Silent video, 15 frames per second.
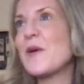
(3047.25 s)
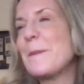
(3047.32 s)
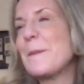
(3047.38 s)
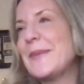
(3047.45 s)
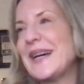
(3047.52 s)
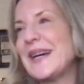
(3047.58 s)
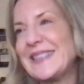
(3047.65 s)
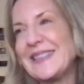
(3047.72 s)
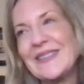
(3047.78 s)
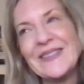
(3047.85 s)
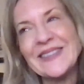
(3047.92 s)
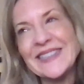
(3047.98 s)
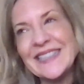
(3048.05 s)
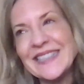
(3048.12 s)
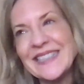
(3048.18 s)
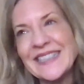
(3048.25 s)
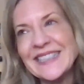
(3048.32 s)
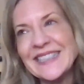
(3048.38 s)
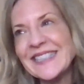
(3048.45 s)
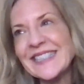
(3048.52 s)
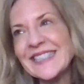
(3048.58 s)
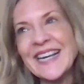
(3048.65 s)
about
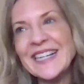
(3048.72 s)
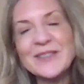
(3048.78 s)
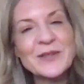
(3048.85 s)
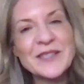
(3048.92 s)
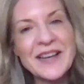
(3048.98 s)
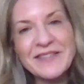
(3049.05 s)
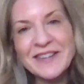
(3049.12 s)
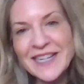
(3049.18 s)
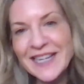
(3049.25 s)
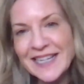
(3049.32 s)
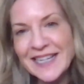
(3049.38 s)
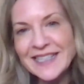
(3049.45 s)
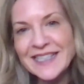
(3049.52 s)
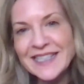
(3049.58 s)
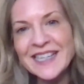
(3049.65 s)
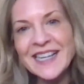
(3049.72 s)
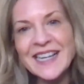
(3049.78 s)
6 or 7 years.